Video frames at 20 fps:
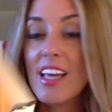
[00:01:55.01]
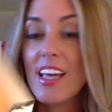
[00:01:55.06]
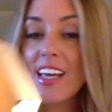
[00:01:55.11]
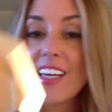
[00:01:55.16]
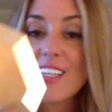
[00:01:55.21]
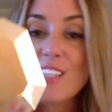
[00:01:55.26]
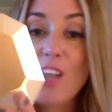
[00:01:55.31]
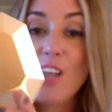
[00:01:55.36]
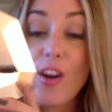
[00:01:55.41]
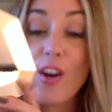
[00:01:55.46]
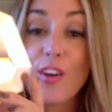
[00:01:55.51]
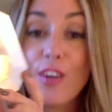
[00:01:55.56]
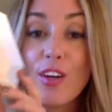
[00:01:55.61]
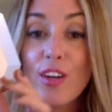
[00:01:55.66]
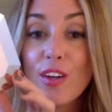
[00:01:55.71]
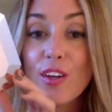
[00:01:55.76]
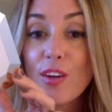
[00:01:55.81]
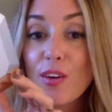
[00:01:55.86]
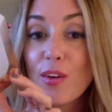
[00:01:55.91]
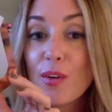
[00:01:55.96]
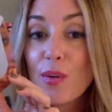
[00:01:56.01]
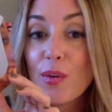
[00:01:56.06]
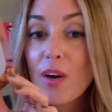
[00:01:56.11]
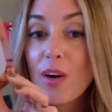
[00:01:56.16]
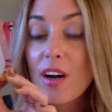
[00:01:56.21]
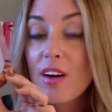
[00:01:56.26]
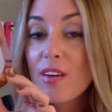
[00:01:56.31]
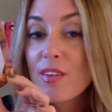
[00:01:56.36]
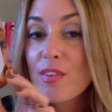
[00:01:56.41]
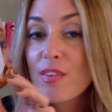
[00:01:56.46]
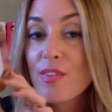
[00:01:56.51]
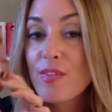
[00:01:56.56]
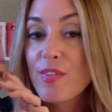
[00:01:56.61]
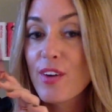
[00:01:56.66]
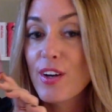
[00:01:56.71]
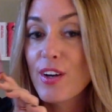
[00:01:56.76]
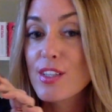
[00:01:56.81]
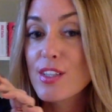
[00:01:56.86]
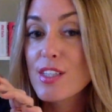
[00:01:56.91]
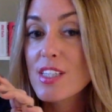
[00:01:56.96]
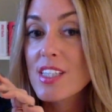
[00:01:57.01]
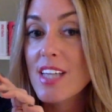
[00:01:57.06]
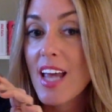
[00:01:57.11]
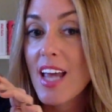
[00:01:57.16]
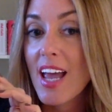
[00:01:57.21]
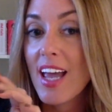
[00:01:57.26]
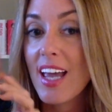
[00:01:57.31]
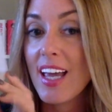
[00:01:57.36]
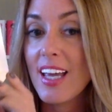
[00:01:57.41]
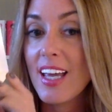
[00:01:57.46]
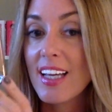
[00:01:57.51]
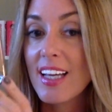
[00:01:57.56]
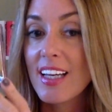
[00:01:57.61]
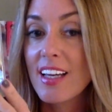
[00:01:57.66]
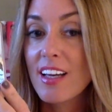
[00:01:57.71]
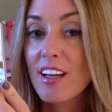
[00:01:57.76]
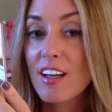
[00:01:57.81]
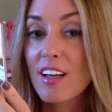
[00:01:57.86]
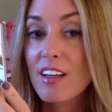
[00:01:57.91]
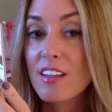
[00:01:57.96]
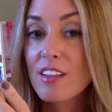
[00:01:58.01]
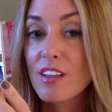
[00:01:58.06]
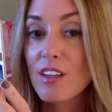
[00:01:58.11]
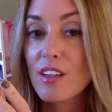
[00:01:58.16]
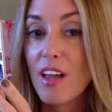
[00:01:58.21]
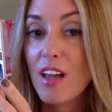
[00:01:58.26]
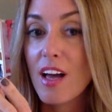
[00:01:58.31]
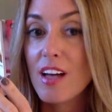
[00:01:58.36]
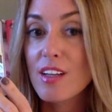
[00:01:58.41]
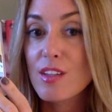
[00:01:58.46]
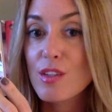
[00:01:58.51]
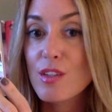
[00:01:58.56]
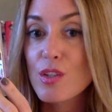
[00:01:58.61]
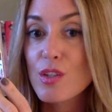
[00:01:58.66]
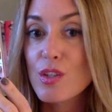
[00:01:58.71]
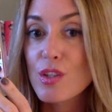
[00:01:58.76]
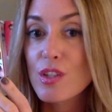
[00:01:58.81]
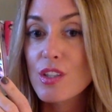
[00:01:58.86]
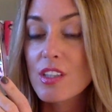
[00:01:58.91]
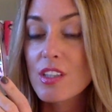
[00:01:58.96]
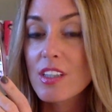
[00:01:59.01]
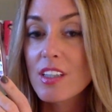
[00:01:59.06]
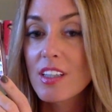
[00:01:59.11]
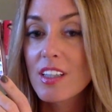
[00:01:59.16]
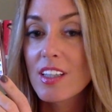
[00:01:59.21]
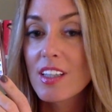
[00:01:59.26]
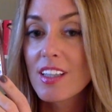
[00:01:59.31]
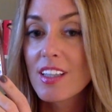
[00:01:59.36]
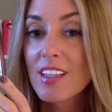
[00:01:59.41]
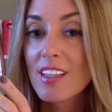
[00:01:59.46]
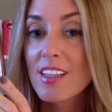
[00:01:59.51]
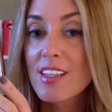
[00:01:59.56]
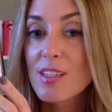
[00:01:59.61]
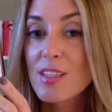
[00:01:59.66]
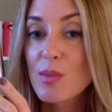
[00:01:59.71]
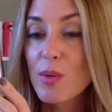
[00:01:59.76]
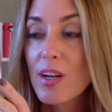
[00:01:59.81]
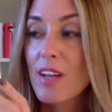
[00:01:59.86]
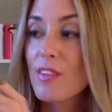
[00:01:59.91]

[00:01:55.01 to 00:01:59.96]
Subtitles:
is our new first aid clutch, is what